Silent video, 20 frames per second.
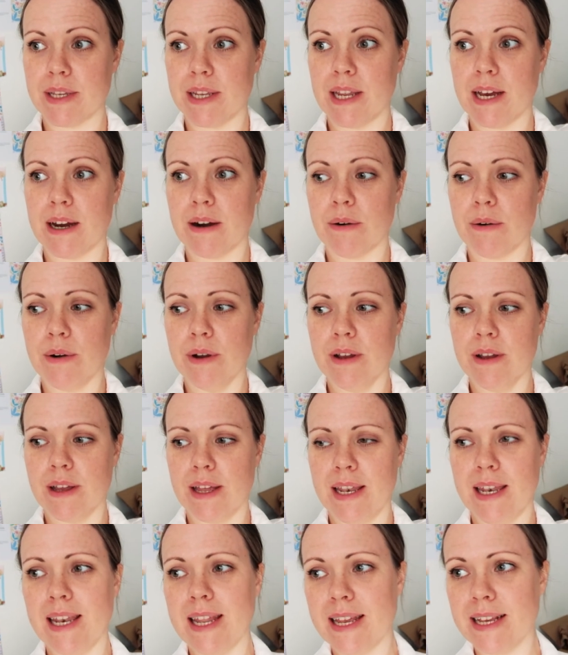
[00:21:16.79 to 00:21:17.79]
So now,
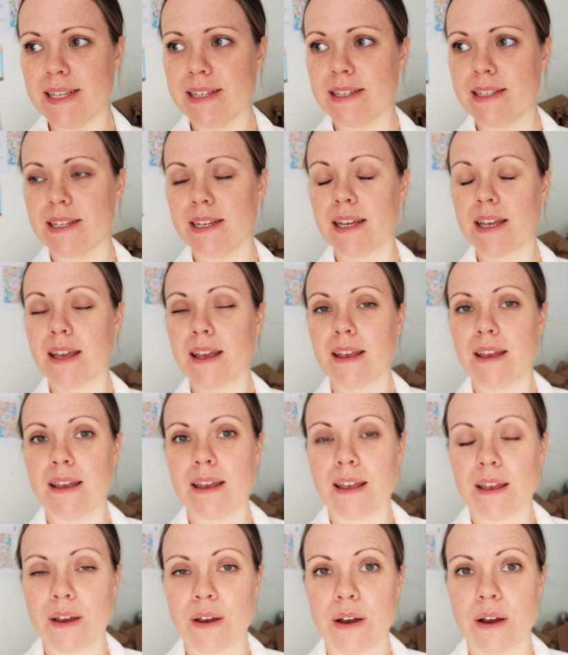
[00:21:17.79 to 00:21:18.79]
at least,
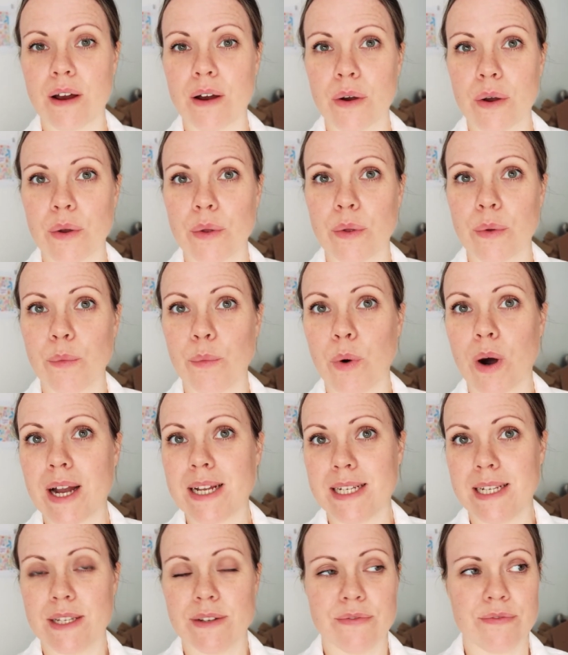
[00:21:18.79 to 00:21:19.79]
what
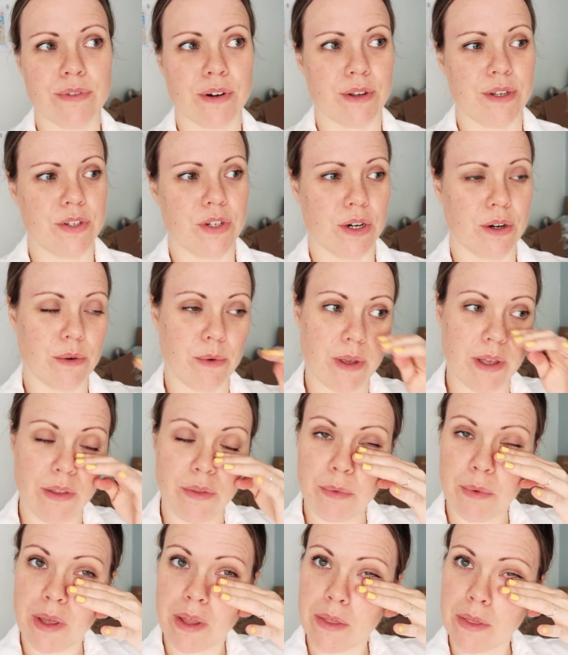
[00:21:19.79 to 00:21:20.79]
I tend to struggle
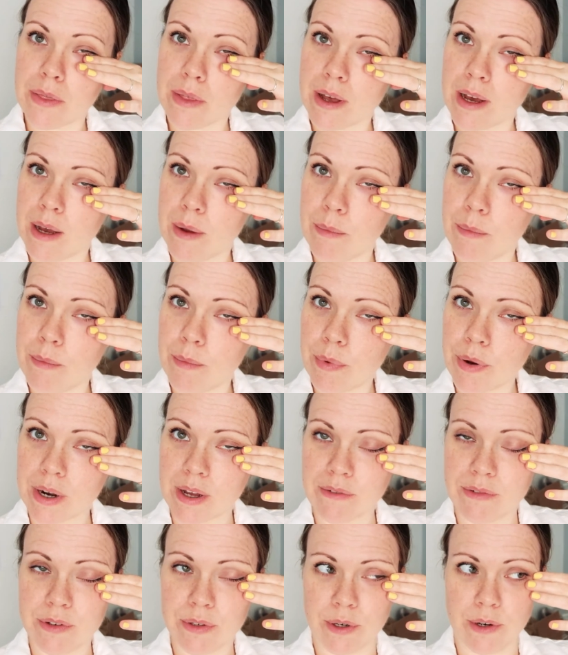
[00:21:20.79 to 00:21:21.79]
with
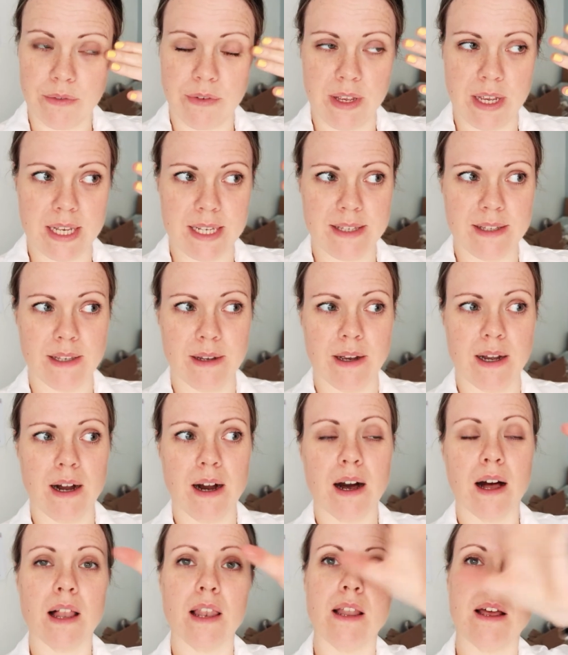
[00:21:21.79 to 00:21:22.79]
product photography is the
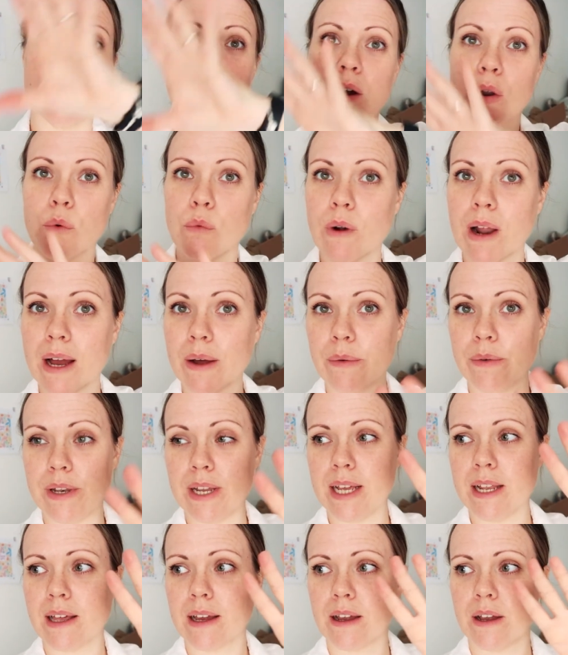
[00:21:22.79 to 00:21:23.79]
colour
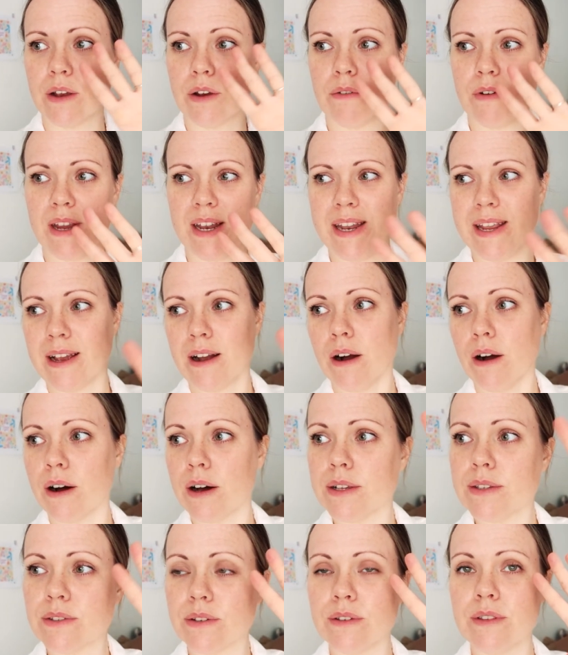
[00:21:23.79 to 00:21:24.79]
around it, like a greeny
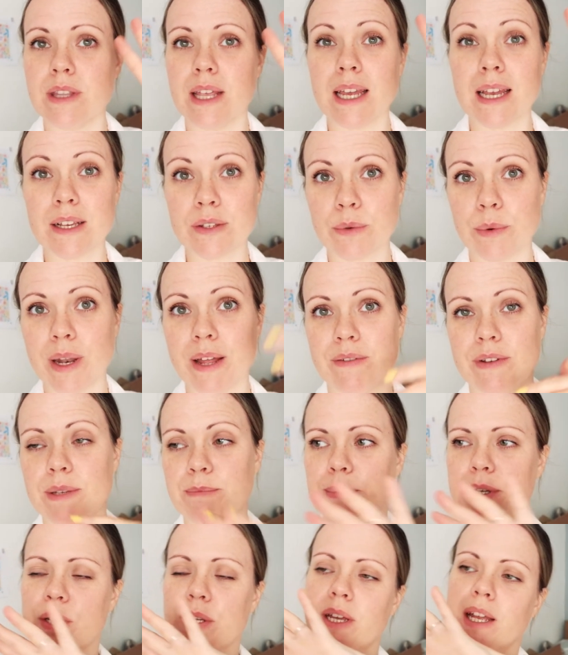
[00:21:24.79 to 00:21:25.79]
cast on things or whatever.
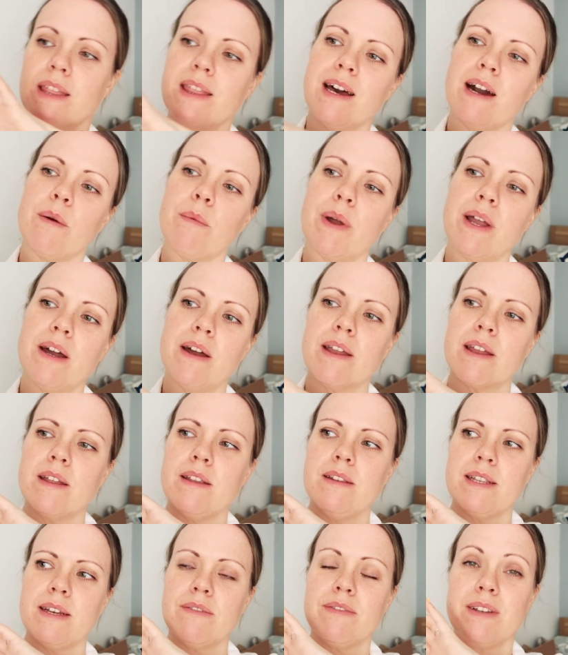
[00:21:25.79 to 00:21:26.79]
But doing it that way, I
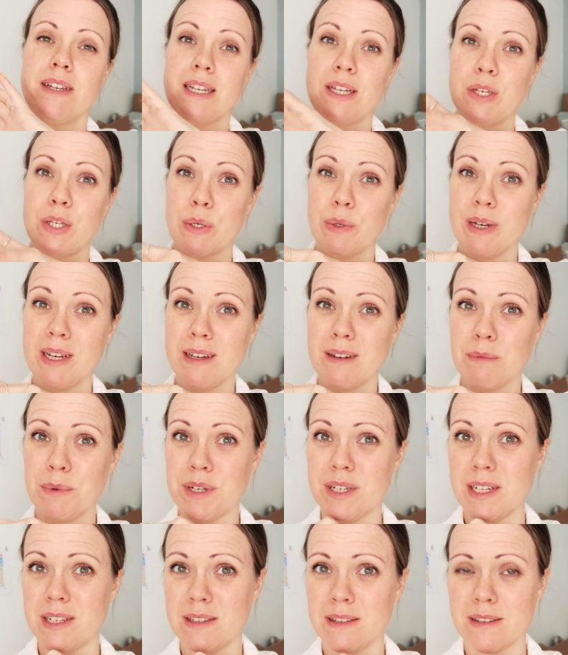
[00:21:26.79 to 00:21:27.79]
can definitely do it,
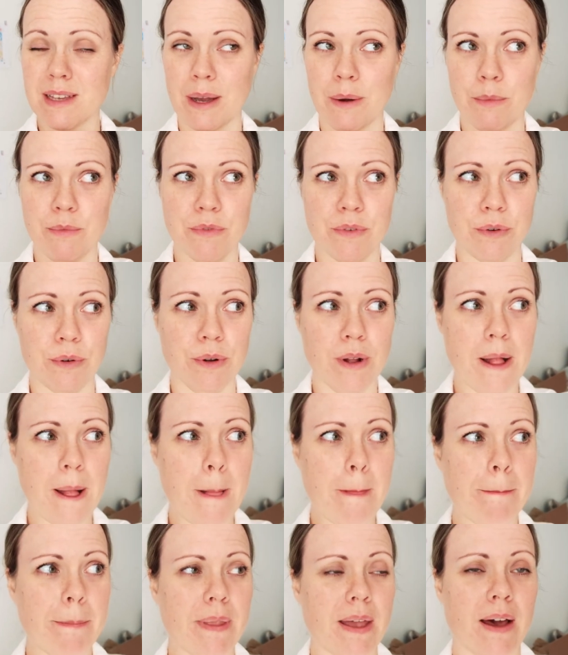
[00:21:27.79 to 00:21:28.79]
which is helpful.
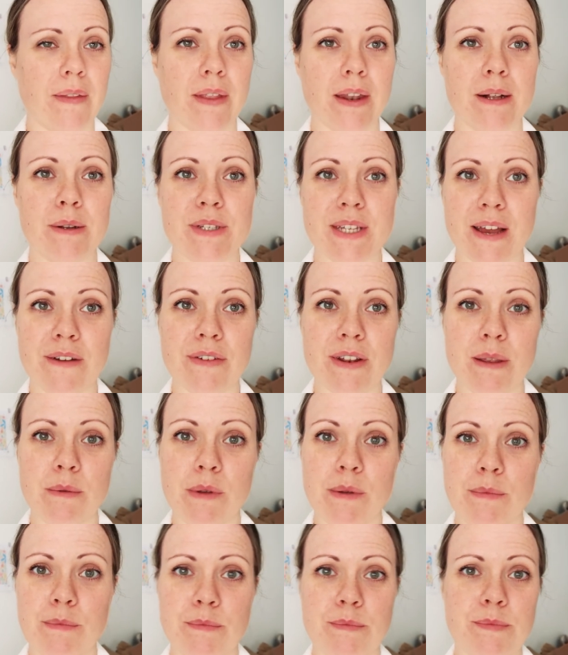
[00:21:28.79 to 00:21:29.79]
And then I'll
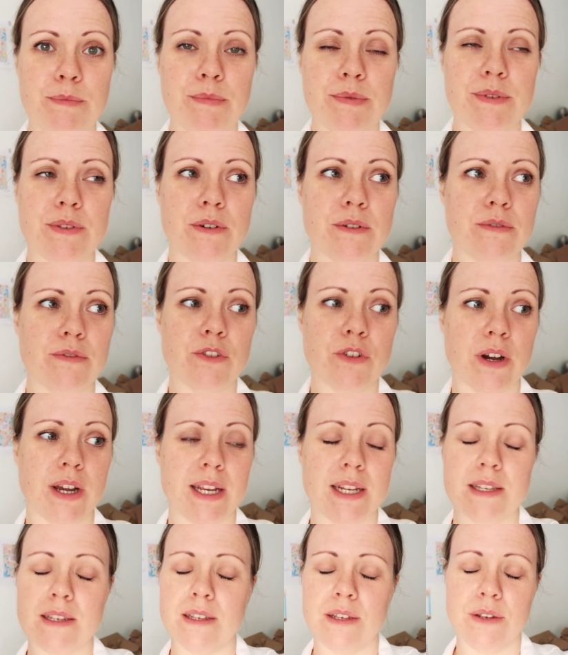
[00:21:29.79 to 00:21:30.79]
definitely be sort of
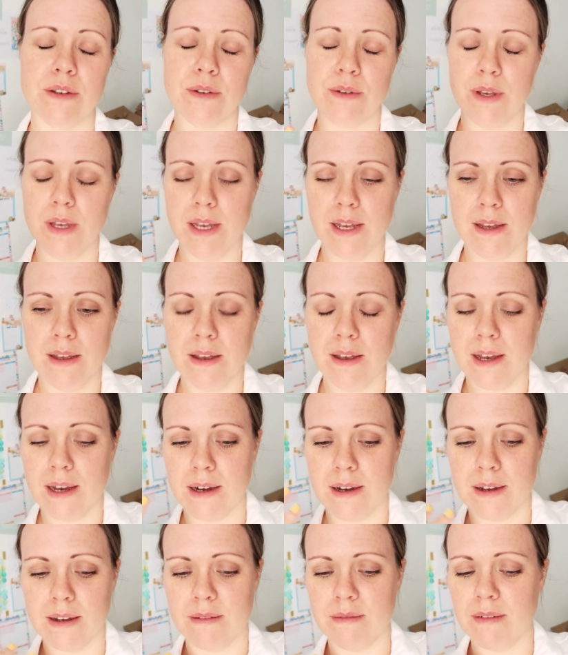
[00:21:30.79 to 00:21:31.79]
trying to
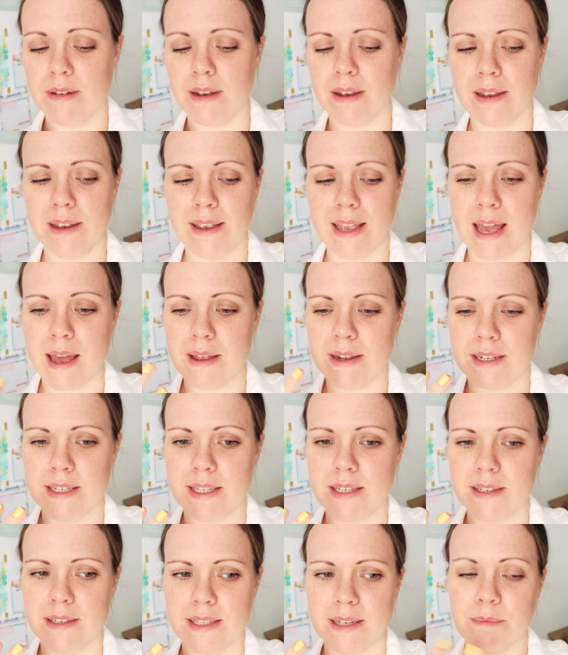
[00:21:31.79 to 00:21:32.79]
get
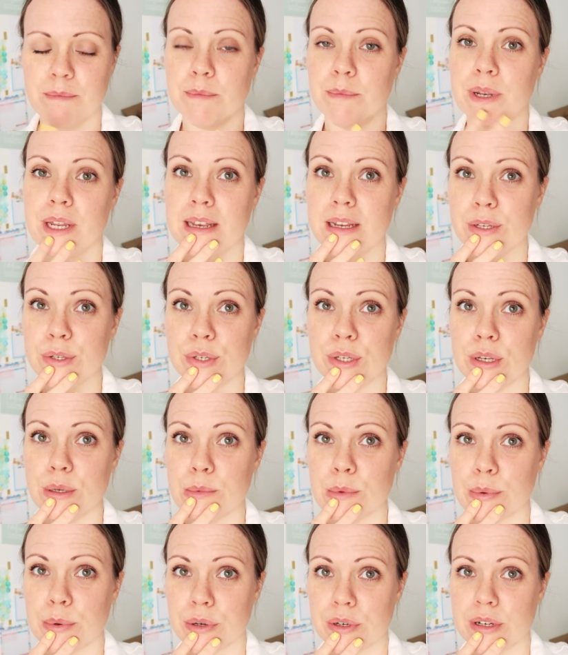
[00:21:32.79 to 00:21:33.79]
somebody to do
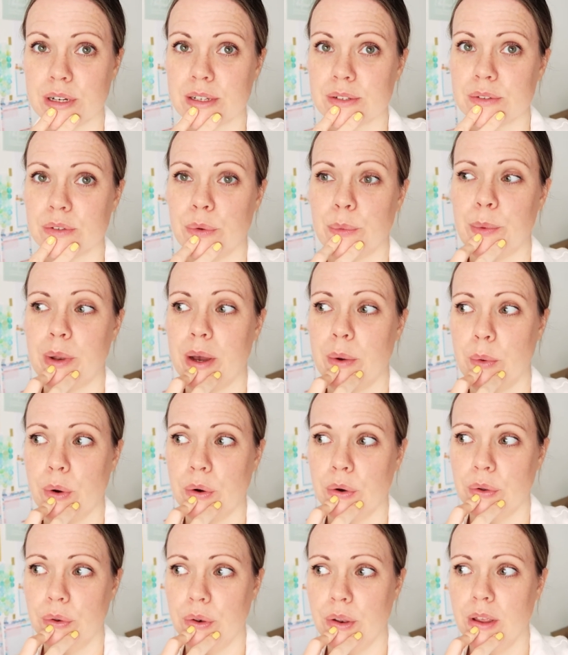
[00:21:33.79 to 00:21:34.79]
my products from now
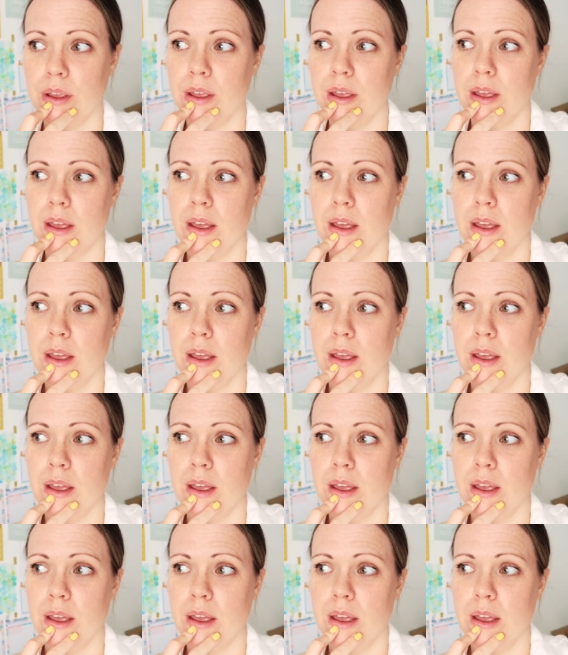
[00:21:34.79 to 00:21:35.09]
on.